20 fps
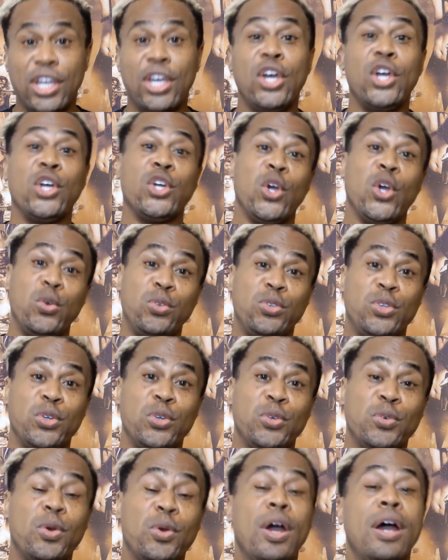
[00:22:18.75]
go to
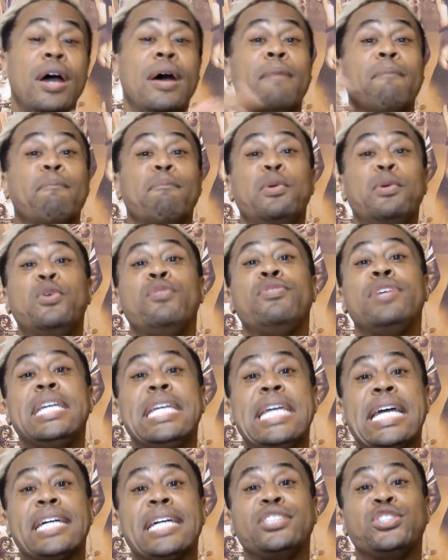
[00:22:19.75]

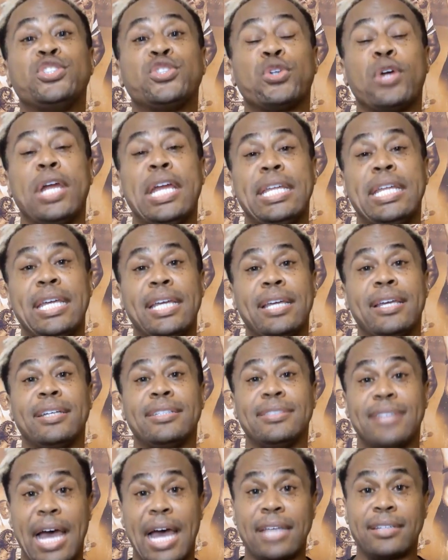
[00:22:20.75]

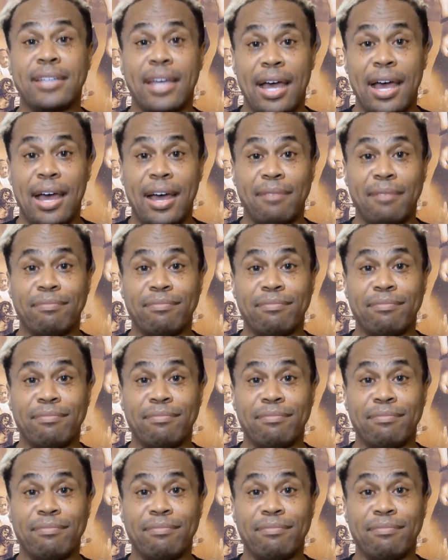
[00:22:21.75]
movieguntraining.com.